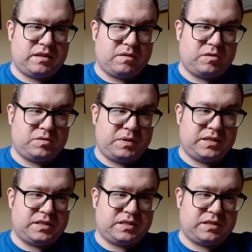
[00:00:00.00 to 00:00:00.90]

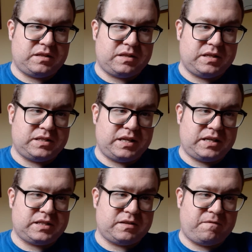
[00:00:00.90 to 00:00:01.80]
the
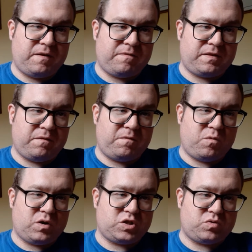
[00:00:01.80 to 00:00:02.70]
6th, 5th and
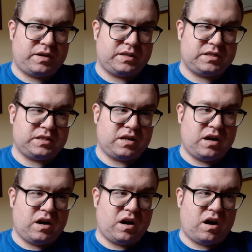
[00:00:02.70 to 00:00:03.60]
4th strings
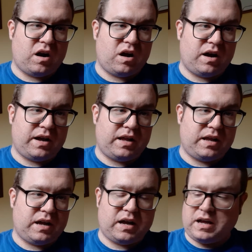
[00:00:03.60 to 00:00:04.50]
are high,
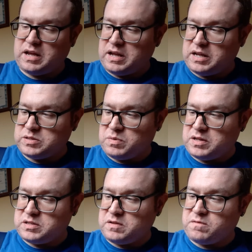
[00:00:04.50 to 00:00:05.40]
as well
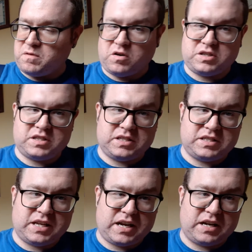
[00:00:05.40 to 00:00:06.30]
as the 1st,
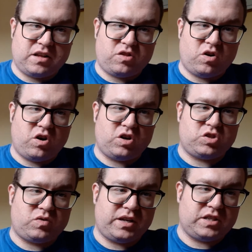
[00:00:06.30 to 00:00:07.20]
2nd and 3rd
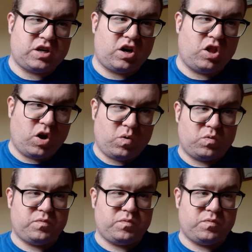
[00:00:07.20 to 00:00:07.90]
strings are low.